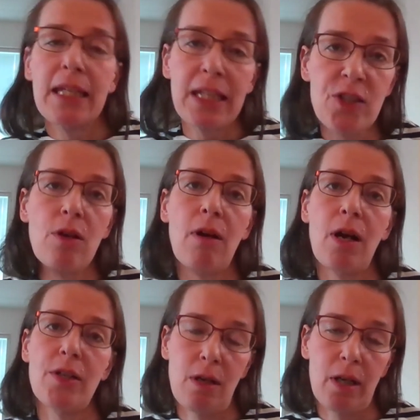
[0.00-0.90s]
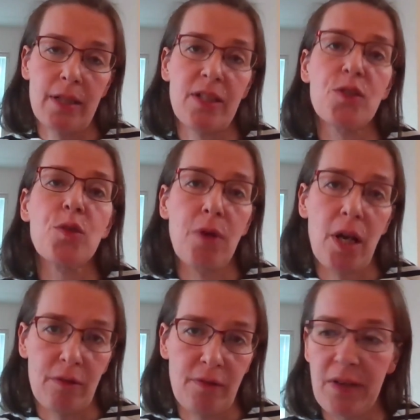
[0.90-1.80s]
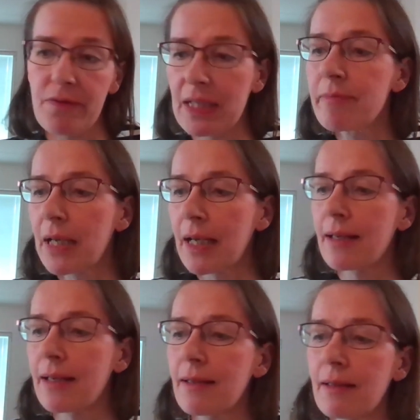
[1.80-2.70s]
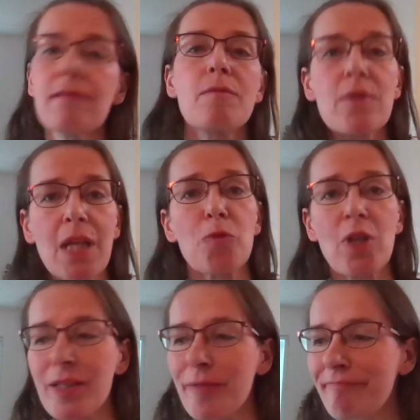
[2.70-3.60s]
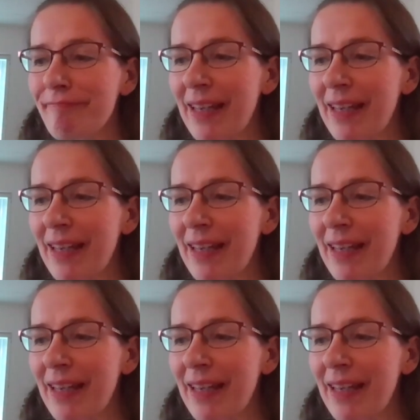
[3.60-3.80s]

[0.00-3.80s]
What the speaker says: Each are targeting 250 subjects.